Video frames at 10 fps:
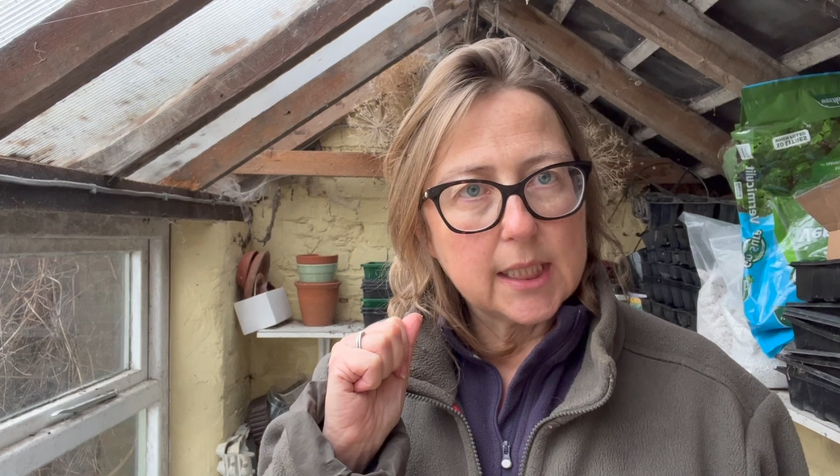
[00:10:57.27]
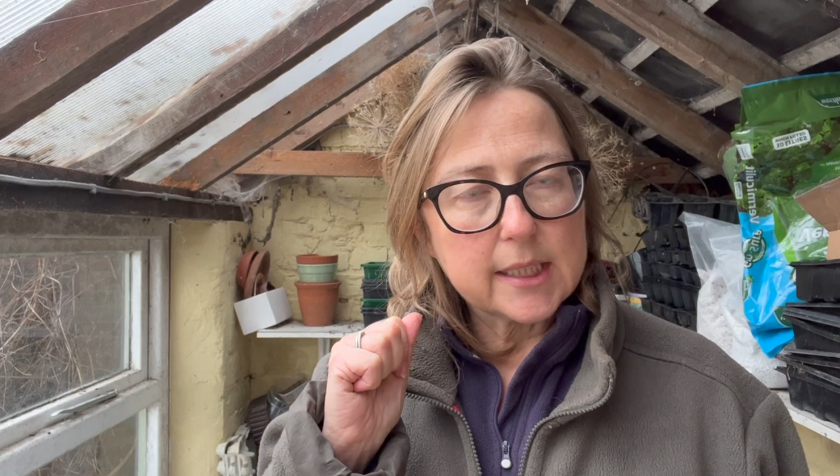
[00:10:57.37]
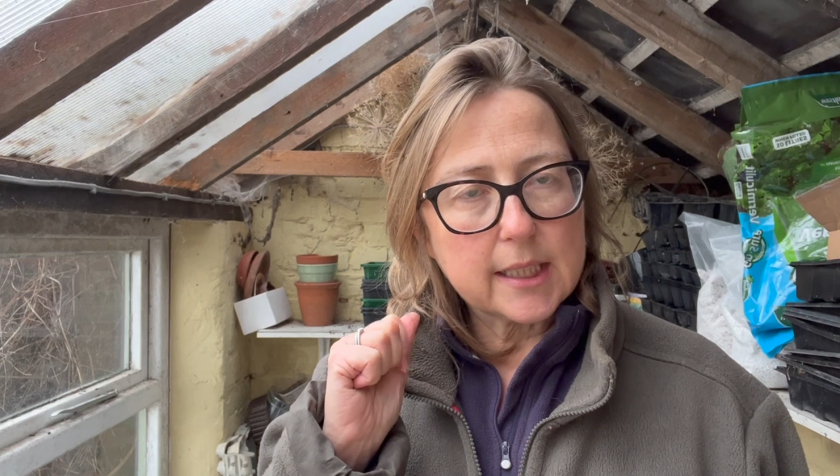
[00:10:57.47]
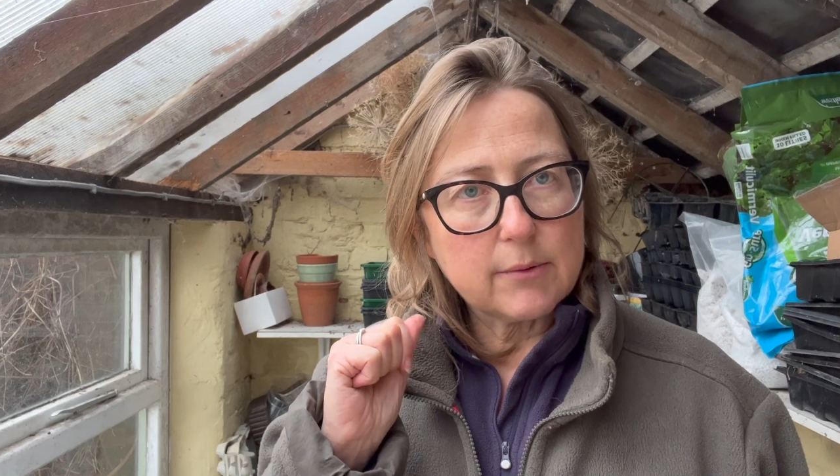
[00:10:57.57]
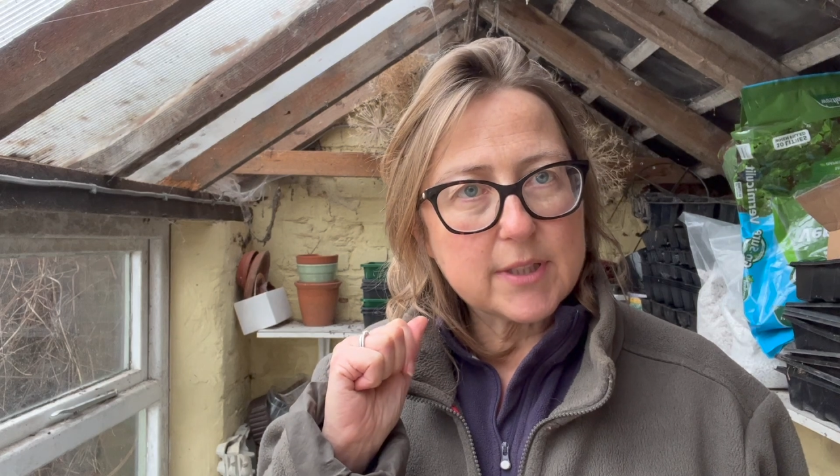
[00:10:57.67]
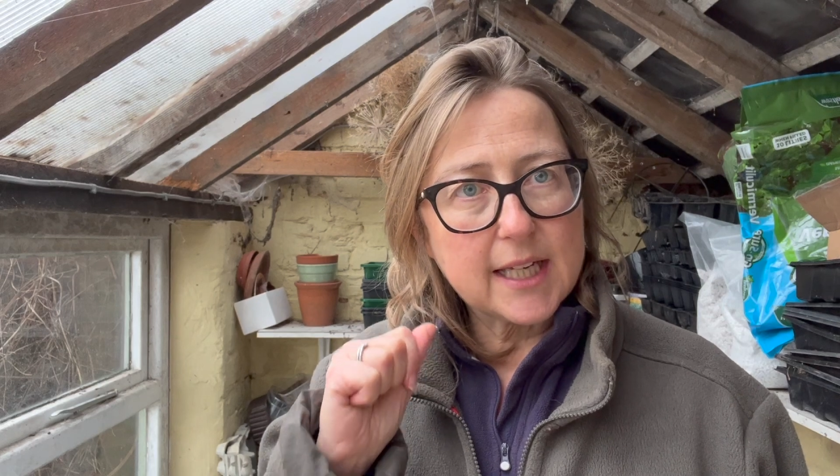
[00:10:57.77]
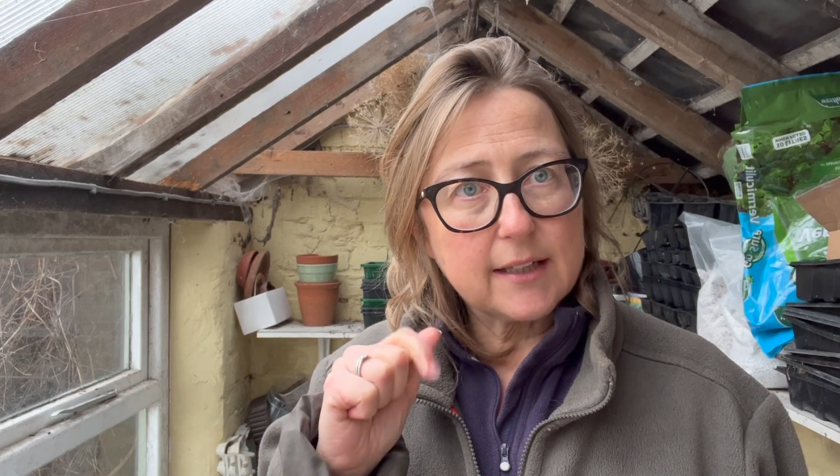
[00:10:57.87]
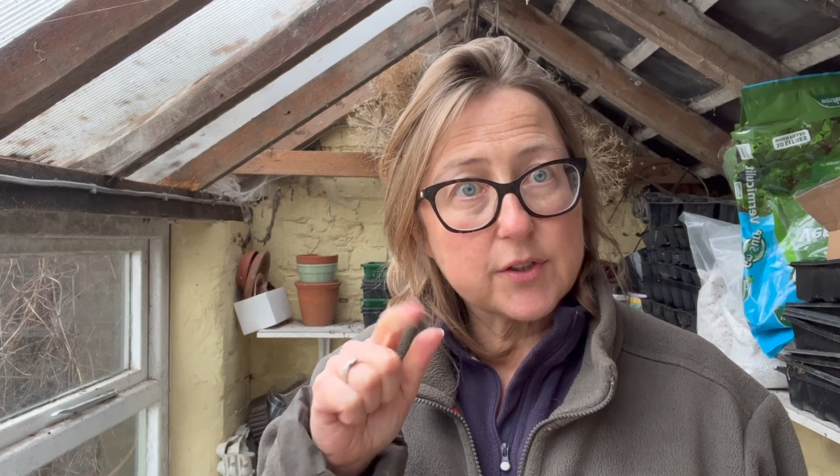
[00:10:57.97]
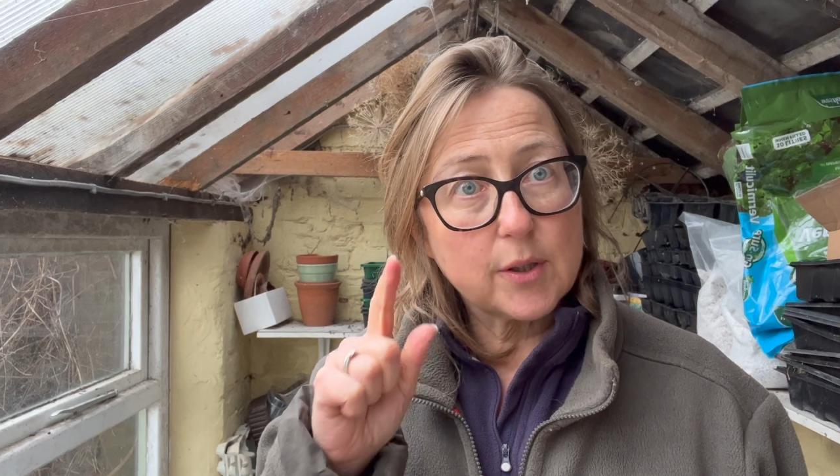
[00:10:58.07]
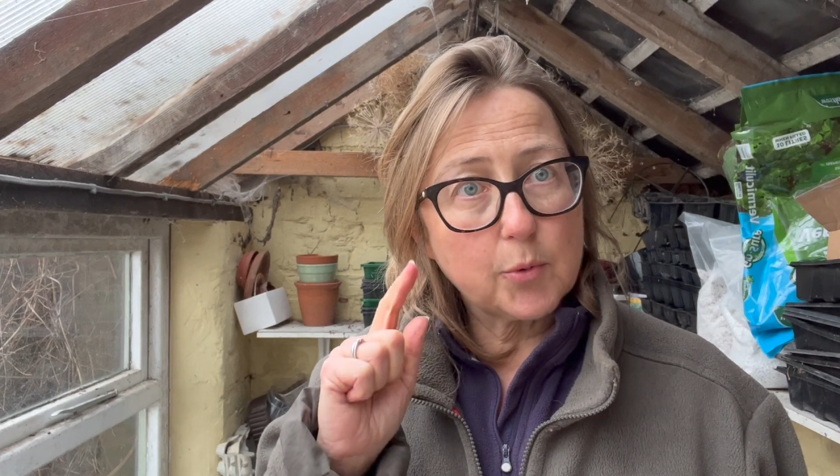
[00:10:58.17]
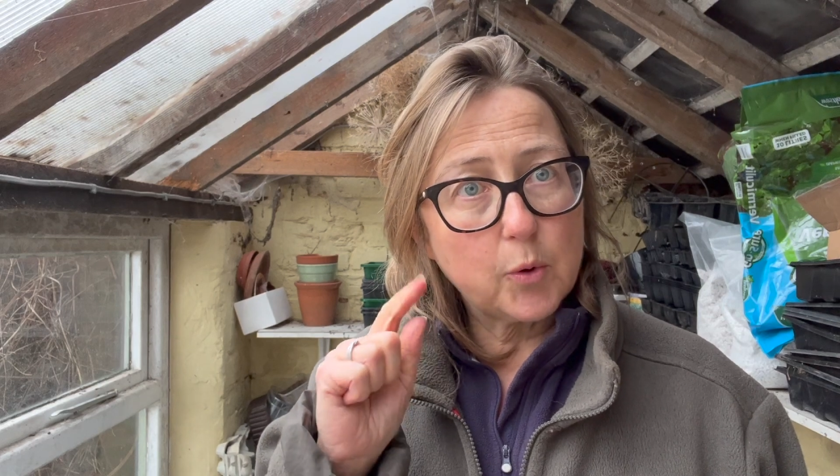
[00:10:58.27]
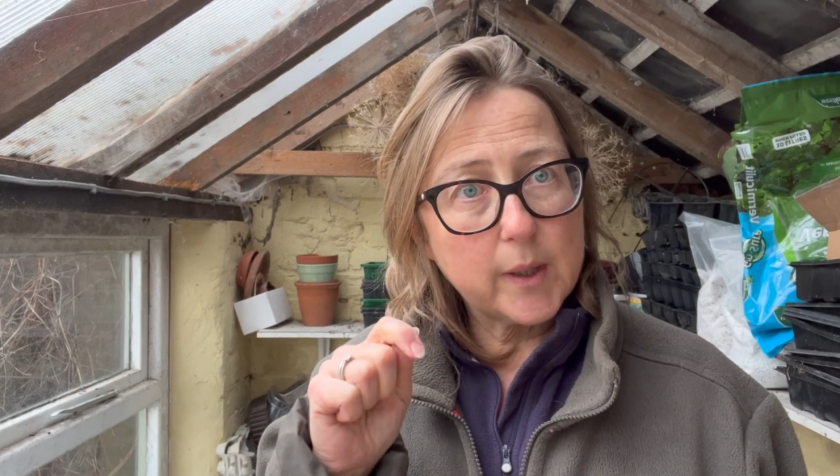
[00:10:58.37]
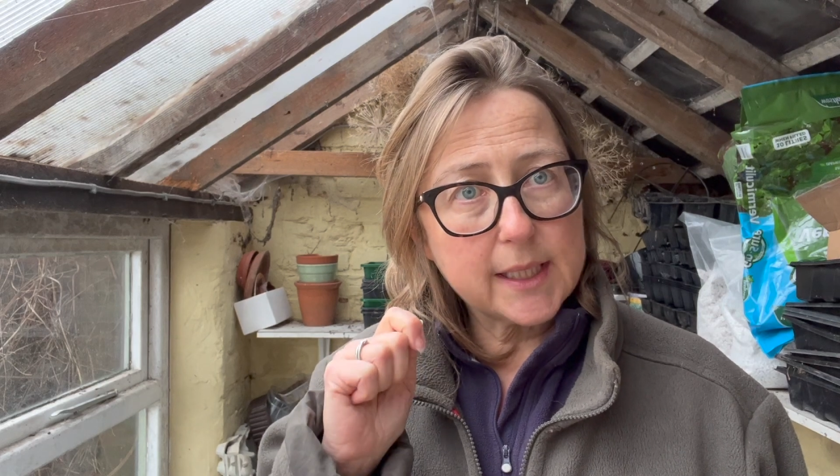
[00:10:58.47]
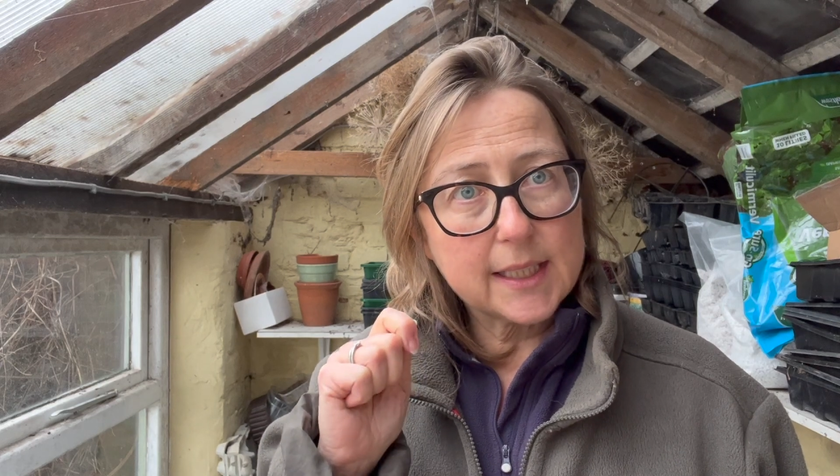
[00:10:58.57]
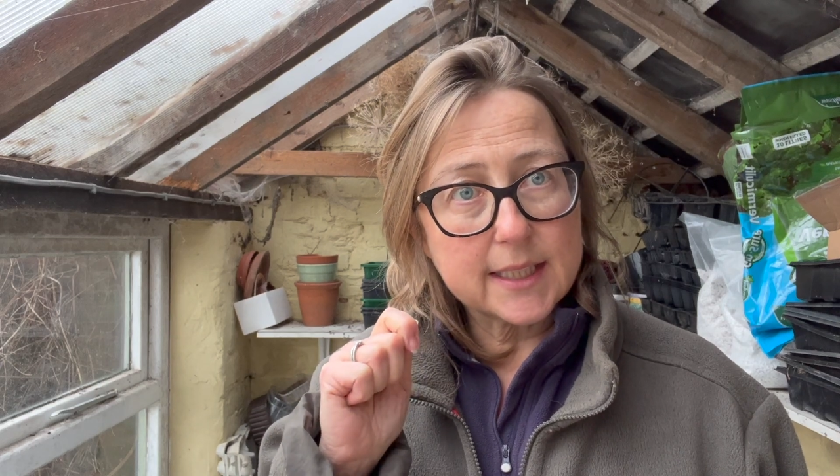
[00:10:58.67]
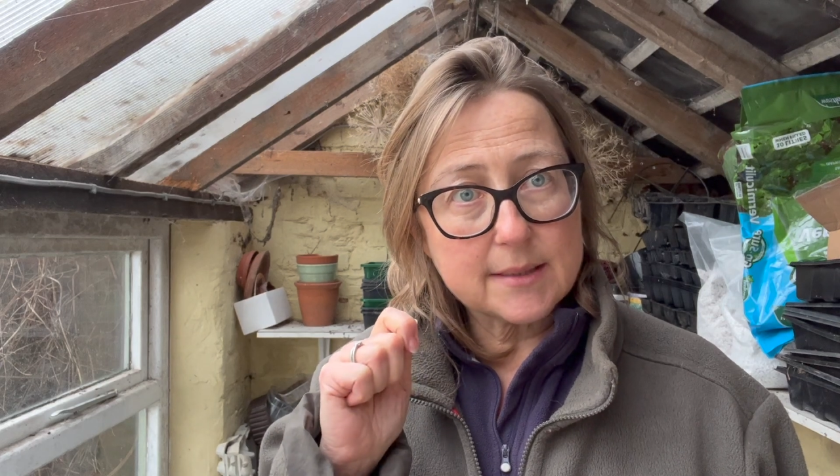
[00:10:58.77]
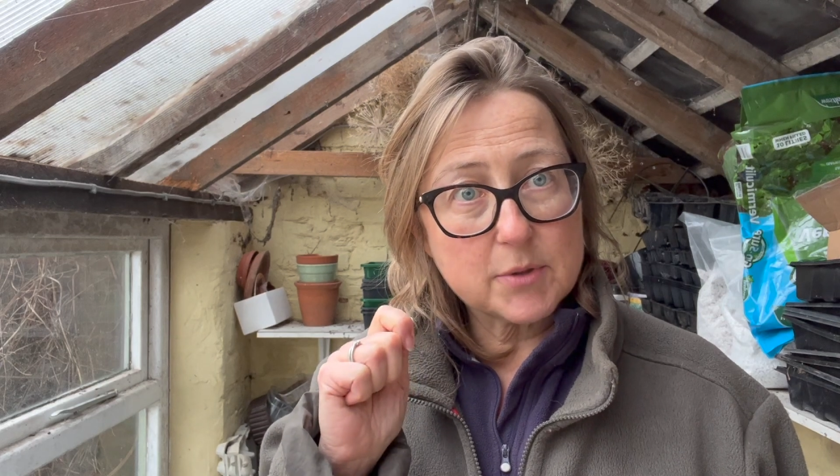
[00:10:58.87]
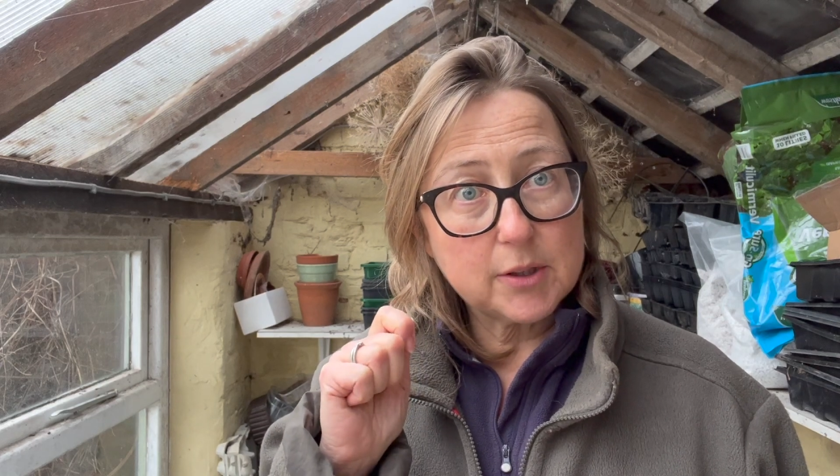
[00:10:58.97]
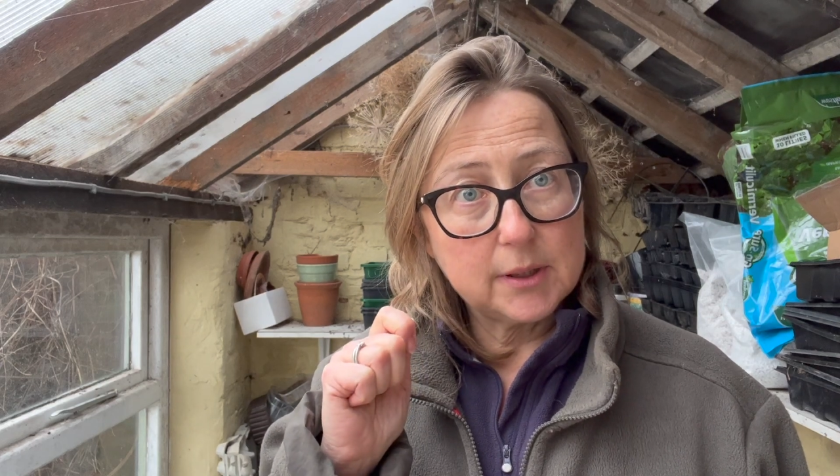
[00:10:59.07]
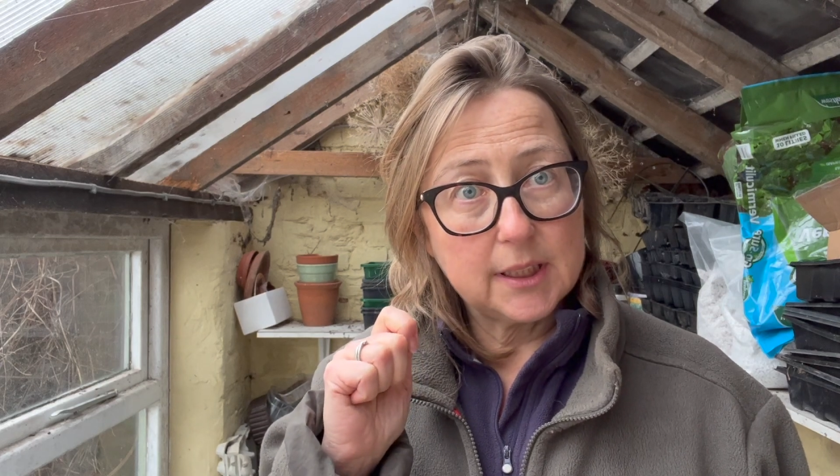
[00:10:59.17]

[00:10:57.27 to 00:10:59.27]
that I would have, so I'm quite glad I'm doing it